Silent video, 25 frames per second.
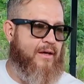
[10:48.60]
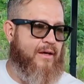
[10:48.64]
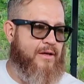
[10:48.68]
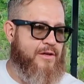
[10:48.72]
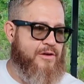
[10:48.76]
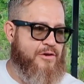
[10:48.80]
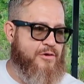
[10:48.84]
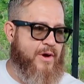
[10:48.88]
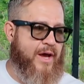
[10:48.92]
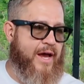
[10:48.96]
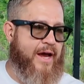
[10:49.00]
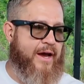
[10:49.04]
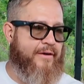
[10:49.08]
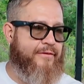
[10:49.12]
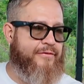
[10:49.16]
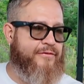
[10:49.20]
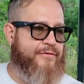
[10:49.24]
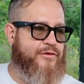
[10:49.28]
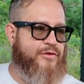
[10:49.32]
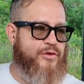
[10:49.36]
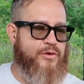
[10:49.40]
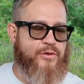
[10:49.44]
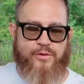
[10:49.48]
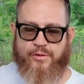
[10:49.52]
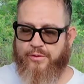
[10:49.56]
You have
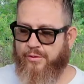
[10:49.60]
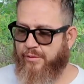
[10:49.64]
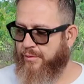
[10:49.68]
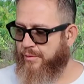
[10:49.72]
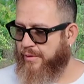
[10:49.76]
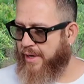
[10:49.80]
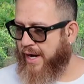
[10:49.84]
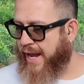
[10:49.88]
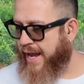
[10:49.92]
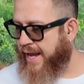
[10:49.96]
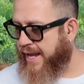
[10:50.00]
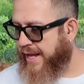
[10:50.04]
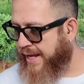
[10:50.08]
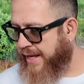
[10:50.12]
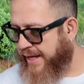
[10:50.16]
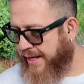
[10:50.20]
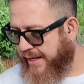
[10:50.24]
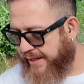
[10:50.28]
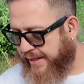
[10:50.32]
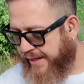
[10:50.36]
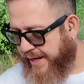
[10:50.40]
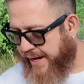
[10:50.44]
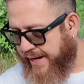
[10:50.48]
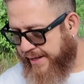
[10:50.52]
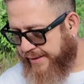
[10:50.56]
to
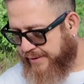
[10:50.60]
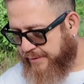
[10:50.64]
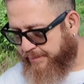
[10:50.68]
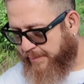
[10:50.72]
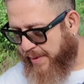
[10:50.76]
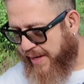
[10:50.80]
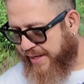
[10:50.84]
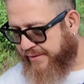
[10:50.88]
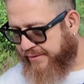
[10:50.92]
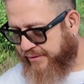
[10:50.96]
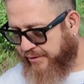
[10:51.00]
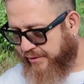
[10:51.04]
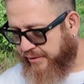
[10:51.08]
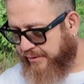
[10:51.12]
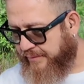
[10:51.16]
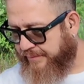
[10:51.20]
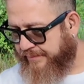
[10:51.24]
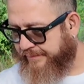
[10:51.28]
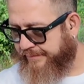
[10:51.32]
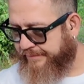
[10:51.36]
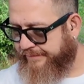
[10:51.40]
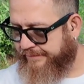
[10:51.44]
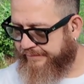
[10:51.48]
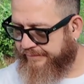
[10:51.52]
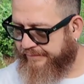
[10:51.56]
add a spacer
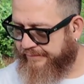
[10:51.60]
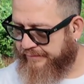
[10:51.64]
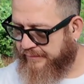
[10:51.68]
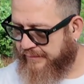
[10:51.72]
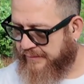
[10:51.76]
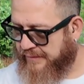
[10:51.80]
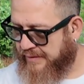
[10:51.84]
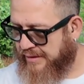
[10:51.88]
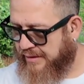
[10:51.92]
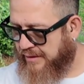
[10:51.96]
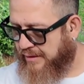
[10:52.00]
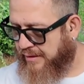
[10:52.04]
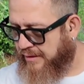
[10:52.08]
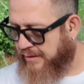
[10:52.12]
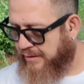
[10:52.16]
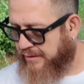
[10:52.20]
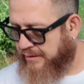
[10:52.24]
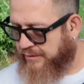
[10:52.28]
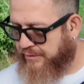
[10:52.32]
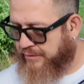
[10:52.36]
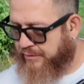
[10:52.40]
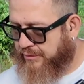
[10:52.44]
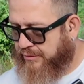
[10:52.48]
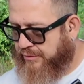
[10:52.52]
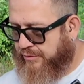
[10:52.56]

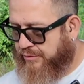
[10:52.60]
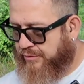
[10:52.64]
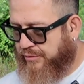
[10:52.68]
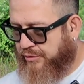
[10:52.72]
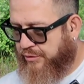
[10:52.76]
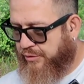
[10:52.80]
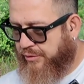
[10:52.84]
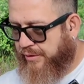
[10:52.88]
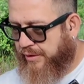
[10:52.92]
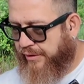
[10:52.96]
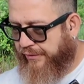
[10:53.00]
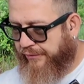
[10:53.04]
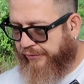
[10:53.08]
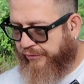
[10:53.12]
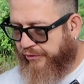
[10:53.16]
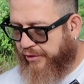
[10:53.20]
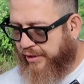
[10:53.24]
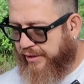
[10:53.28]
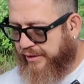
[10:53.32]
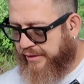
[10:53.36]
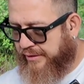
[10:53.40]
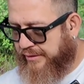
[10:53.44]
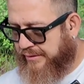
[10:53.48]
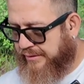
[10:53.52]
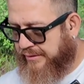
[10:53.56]
to the
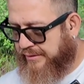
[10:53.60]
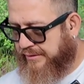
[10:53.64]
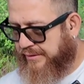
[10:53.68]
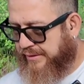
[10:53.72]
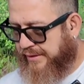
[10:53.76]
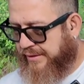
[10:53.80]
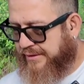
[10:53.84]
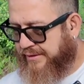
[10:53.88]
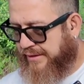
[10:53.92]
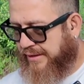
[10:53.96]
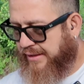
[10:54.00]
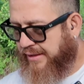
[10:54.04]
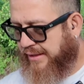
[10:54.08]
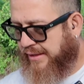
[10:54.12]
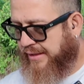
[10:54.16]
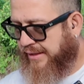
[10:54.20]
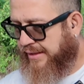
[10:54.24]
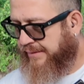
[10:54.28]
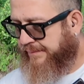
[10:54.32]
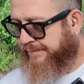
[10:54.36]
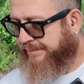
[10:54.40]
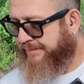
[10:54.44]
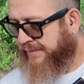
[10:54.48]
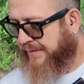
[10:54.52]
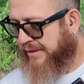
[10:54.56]
front. It's
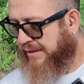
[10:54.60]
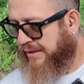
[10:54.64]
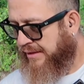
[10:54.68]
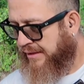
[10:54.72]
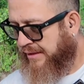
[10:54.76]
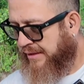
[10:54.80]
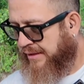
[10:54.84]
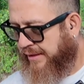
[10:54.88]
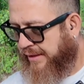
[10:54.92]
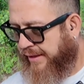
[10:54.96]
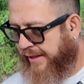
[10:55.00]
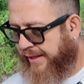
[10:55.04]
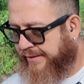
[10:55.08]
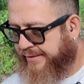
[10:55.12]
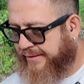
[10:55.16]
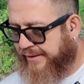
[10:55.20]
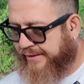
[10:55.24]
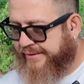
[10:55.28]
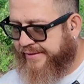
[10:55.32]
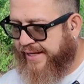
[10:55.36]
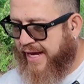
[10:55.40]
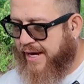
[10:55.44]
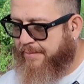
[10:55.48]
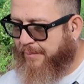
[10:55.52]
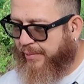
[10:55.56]
a
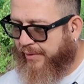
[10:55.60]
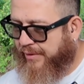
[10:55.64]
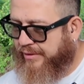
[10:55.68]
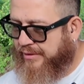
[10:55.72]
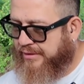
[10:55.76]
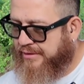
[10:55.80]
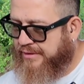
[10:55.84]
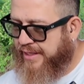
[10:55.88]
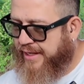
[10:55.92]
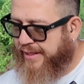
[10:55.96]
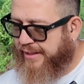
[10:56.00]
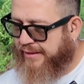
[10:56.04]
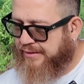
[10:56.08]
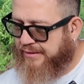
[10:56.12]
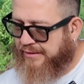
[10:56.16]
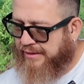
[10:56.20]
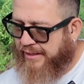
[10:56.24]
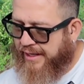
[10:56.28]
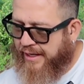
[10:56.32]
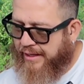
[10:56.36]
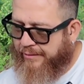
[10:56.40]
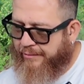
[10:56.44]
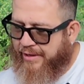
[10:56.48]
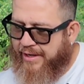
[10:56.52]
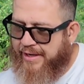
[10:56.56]
taper. It's
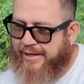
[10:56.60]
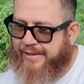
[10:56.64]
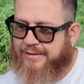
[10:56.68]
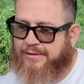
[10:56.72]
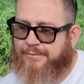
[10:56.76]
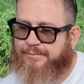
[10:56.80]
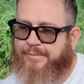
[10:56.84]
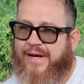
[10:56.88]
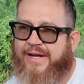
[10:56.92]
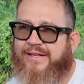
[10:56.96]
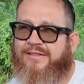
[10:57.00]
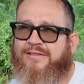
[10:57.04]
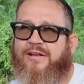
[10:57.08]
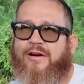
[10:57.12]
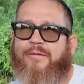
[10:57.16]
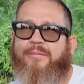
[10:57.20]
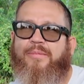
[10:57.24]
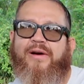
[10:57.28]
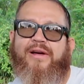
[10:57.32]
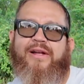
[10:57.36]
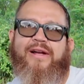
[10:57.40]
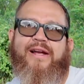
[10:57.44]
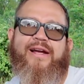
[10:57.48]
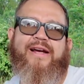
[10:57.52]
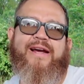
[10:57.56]
not really a spacer,
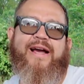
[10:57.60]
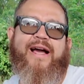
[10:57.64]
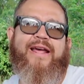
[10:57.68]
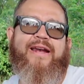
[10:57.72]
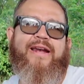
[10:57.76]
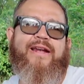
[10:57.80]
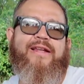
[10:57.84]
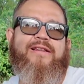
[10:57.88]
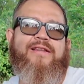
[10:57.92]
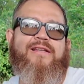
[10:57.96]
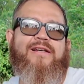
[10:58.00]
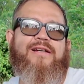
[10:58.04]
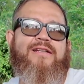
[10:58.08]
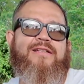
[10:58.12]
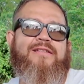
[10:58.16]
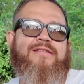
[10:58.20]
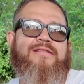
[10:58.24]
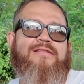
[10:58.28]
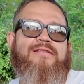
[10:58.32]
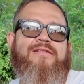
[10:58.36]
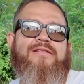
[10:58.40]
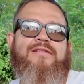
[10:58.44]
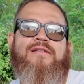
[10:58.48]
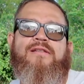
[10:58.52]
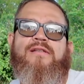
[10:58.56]
but it kind of
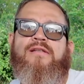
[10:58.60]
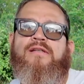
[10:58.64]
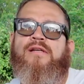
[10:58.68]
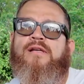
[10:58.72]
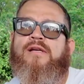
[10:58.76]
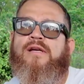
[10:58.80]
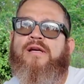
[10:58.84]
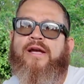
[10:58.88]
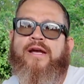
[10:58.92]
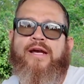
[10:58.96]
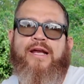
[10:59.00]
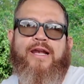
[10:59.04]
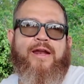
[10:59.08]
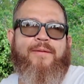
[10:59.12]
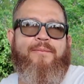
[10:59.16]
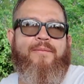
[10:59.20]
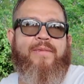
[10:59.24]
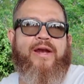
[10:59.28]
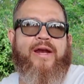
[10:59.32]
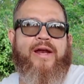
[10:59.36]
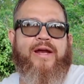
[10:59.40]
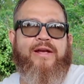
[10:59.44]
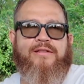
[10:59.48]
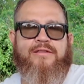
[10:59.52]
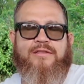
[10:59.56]
does
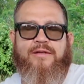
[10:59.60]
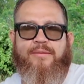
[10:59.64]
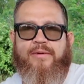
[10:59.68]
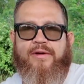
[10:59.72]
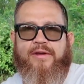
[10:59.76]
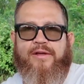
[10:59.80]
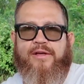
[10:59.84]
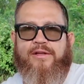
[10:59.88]
eliminate some of